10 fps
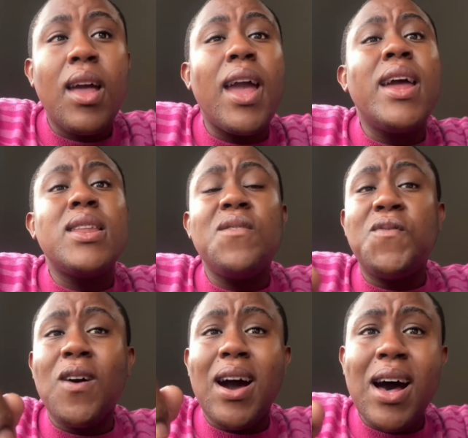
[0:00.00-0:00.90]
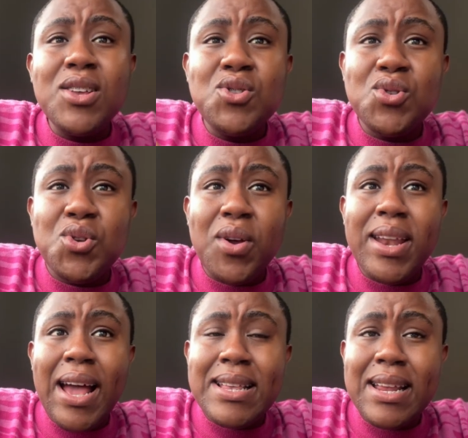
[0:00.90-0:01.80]
And if you are asked to draw an
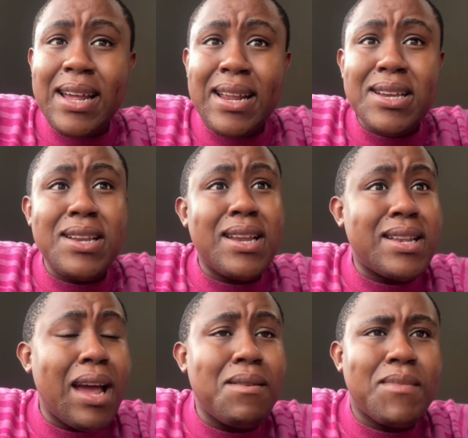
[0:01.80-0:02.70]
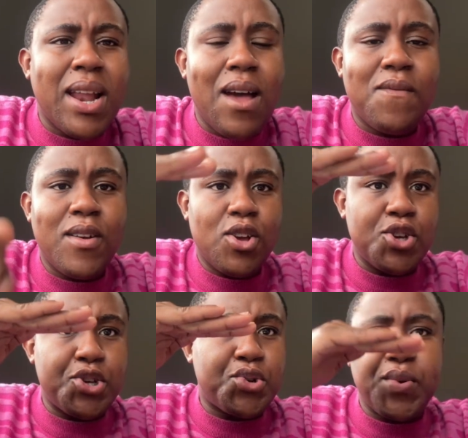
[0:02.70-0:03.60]
acceleration and time graph,
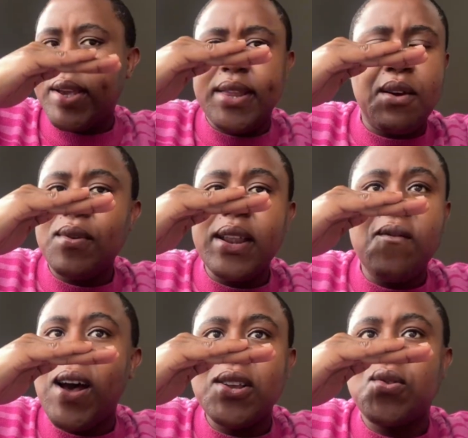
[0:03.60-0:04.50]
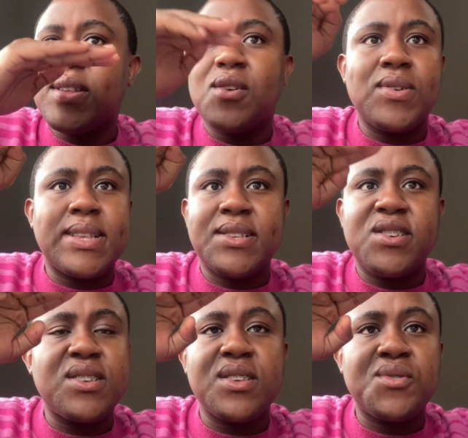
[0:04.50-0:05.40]
zui. They will never ask you that because it's
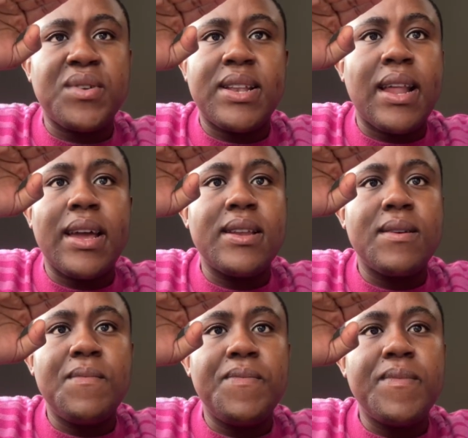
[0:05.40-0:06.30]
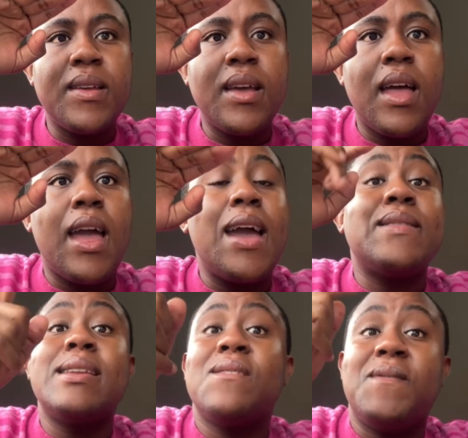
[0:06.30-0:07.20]
just a straight line. And
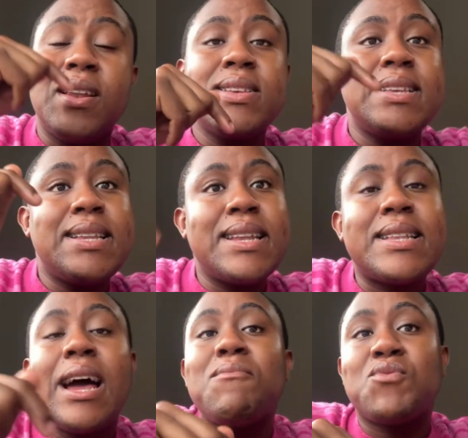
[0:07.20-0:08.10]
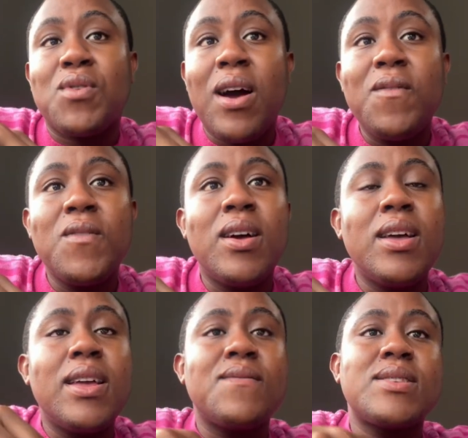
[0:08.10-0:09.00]
then a velocity and time graph,
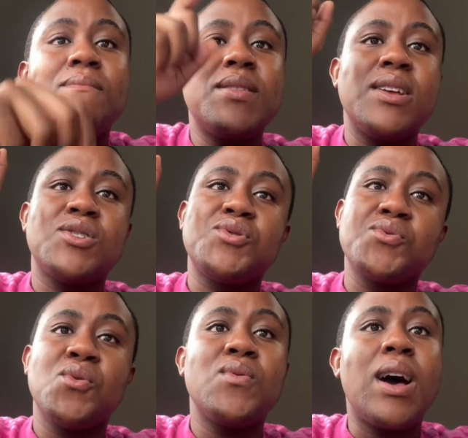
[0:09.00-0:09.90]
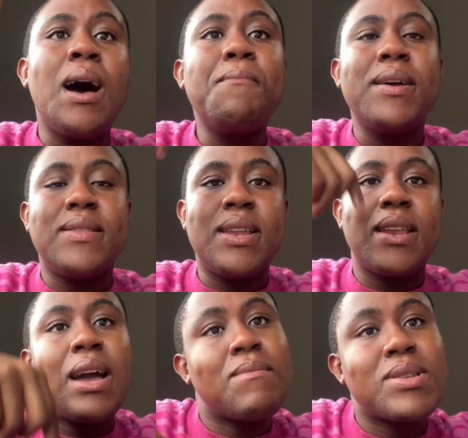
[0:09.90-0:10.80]
if something is thrown up and then
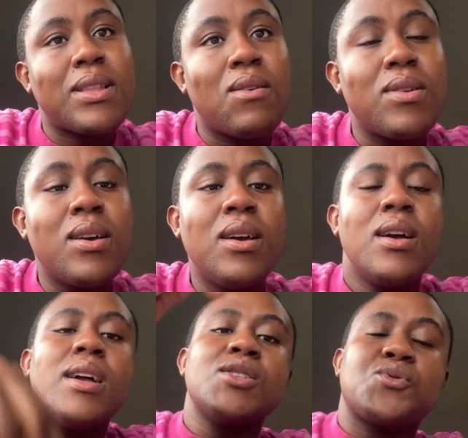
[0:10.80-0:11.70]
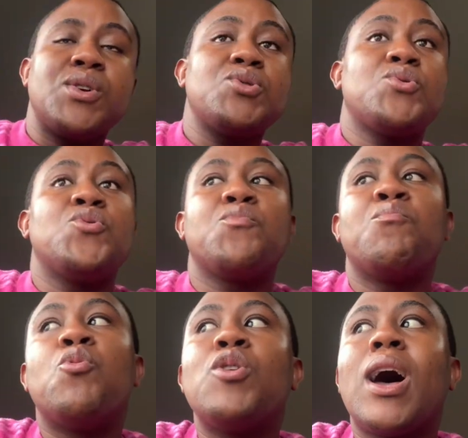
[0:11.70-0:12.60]
it comes down, it's going to look
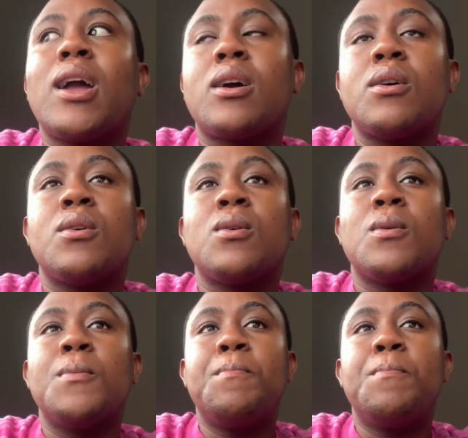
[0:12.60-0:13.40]
more like a